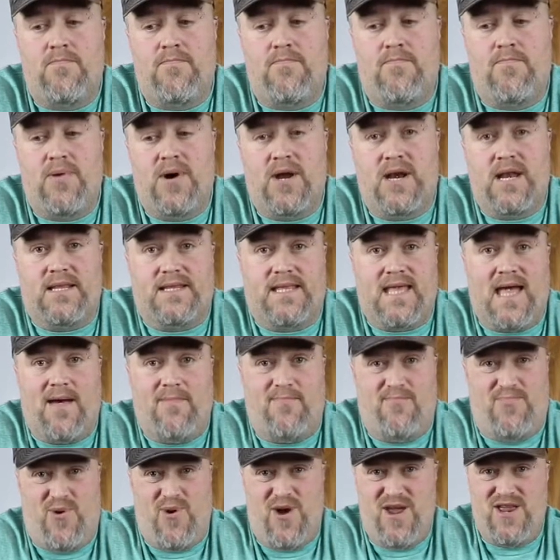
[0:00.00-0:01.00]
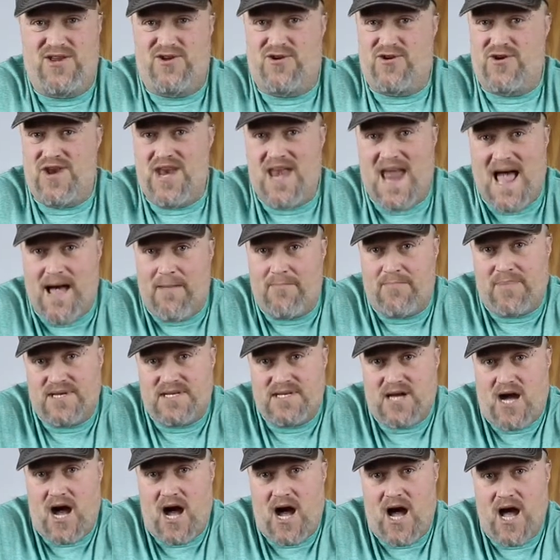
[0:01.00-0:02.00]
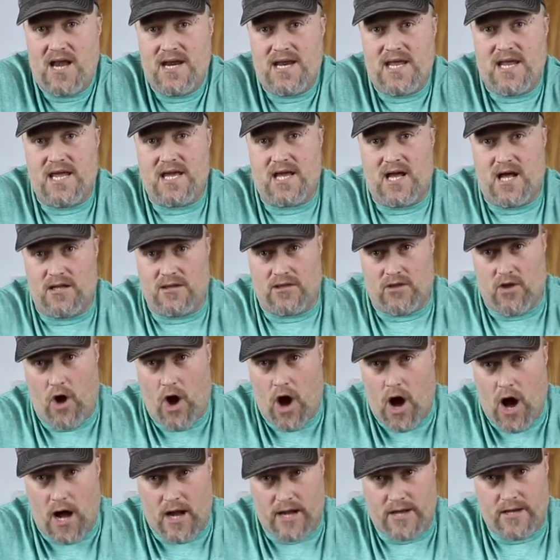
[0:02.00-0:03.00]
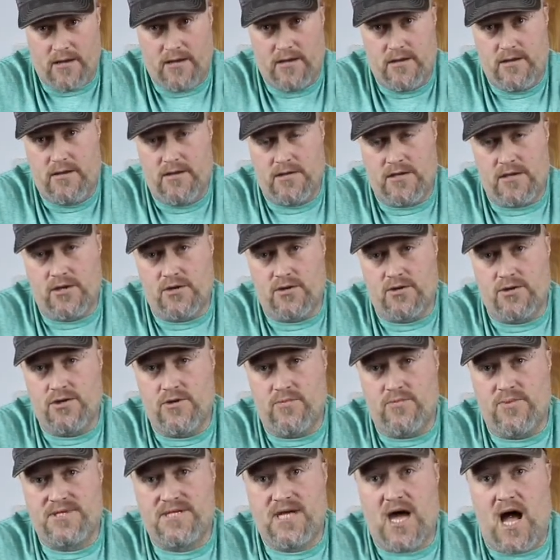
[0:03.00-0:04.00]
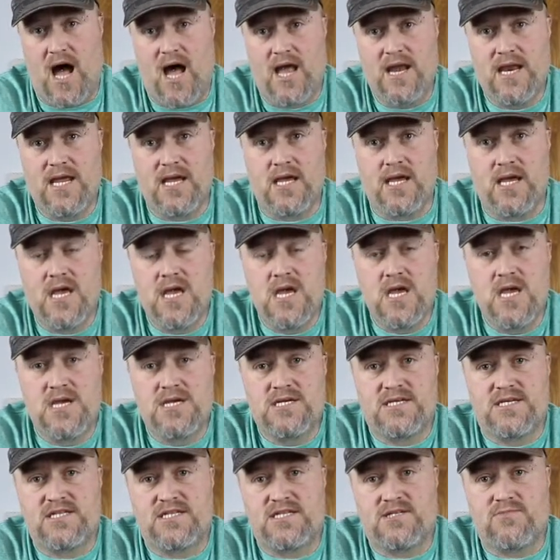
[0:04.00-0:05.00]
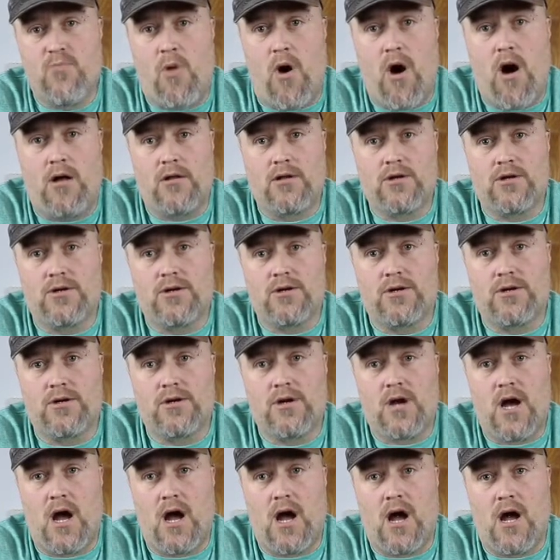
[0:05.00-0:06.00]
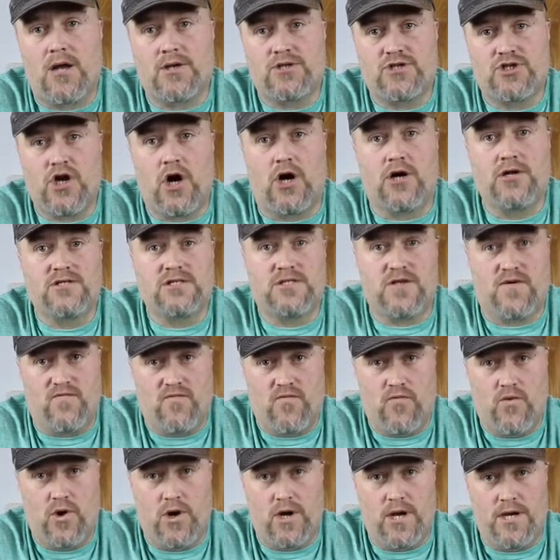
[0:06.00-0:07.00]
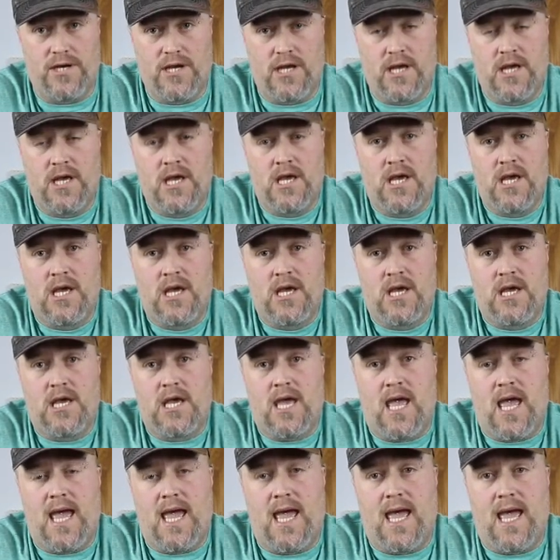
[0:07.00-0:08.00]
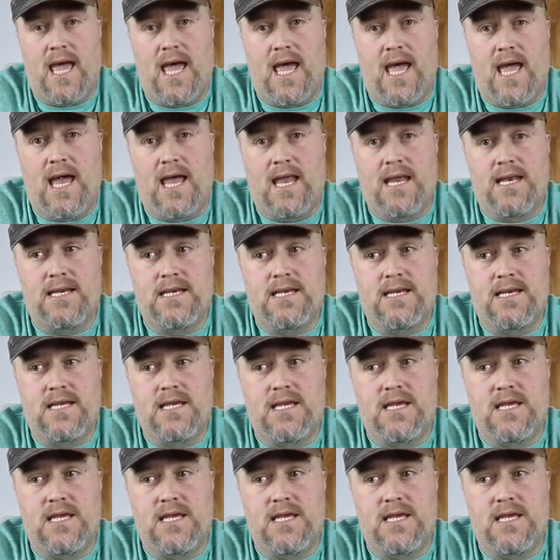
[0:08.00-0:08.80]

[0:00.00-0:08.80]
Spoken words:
but at that point you're not batoning a log. You're batoning smaller chunks of wood, and